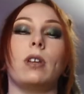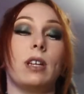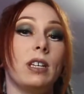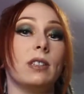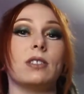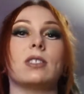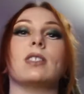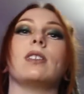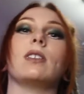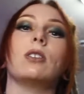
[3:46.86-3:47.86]
hints
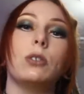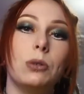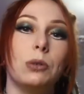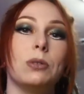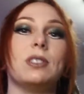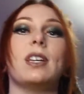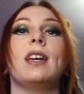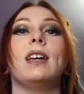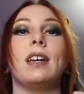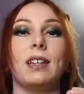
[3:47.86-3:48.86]
and clues
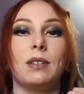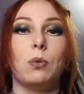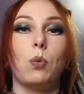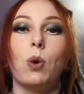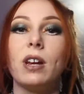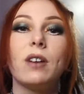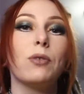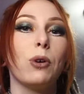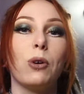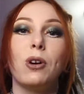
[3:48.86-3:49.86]
and
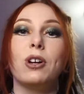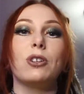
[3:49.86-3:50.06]
whatever